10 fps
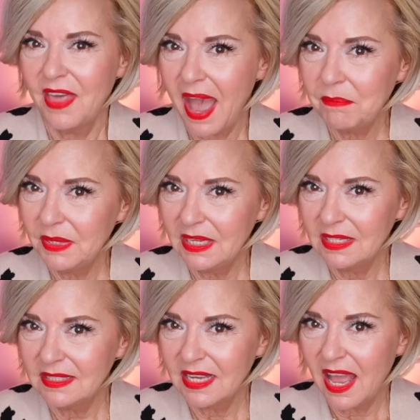That
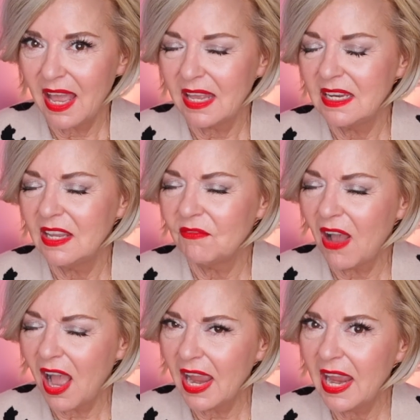being said, if
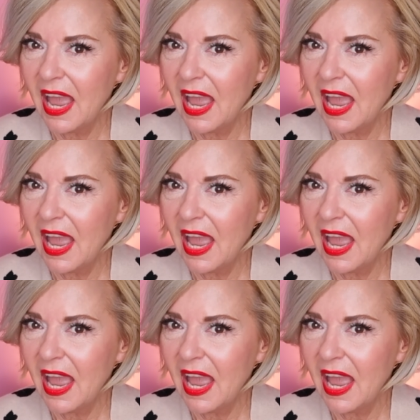I